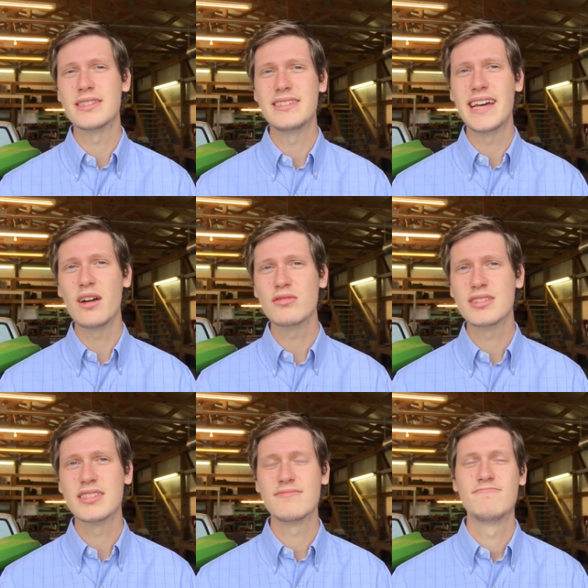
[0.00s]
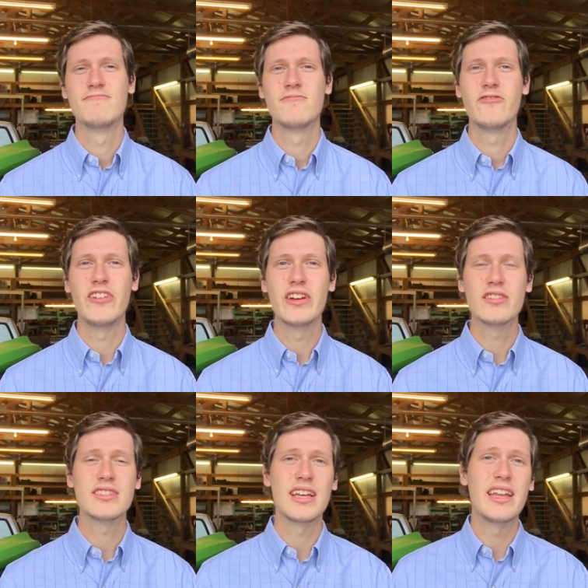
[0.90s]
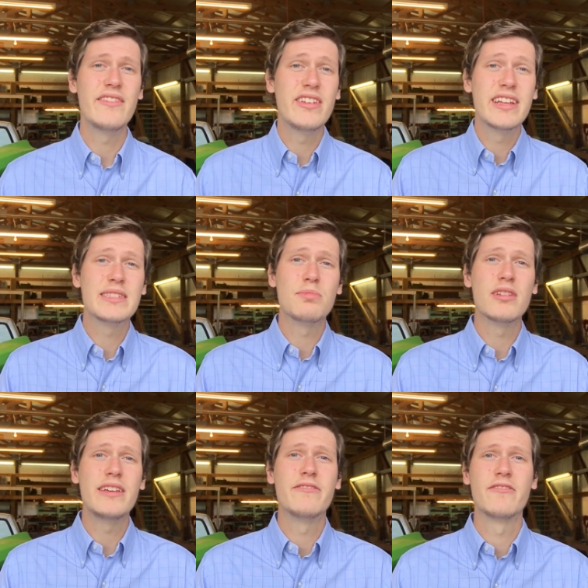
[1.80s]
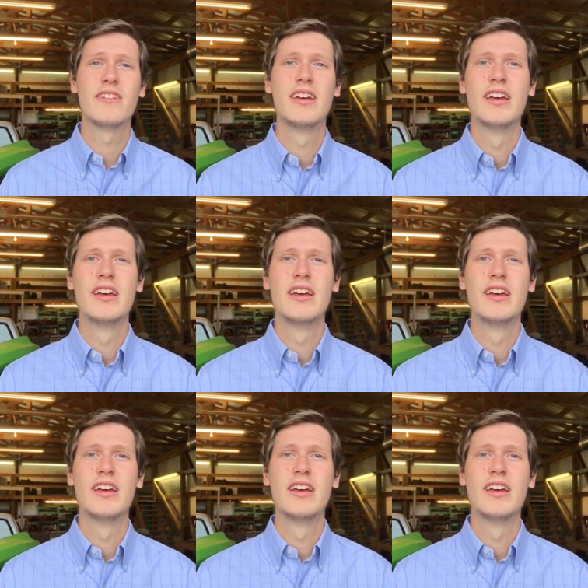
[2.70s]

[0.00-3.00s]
doubts, fears, and even disbelief,